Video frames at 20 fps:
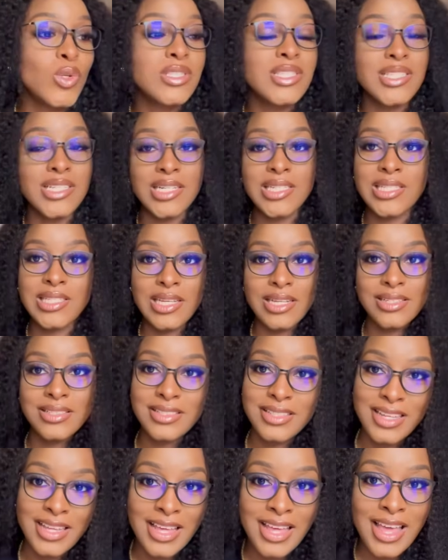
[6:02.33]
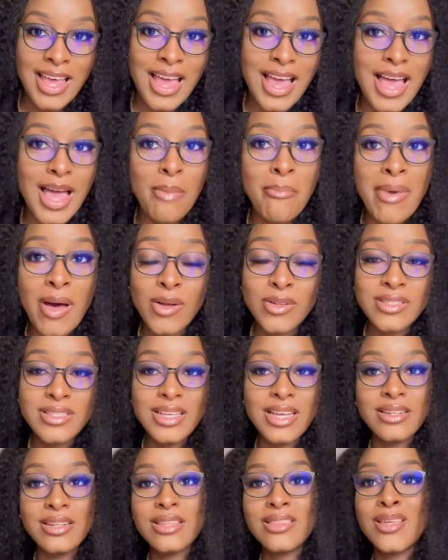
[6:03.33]
certain
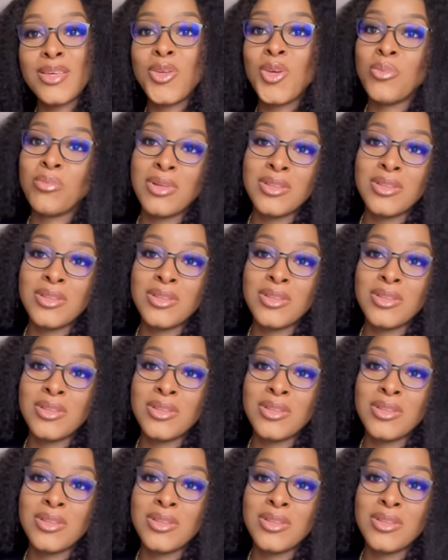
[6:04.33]
about another human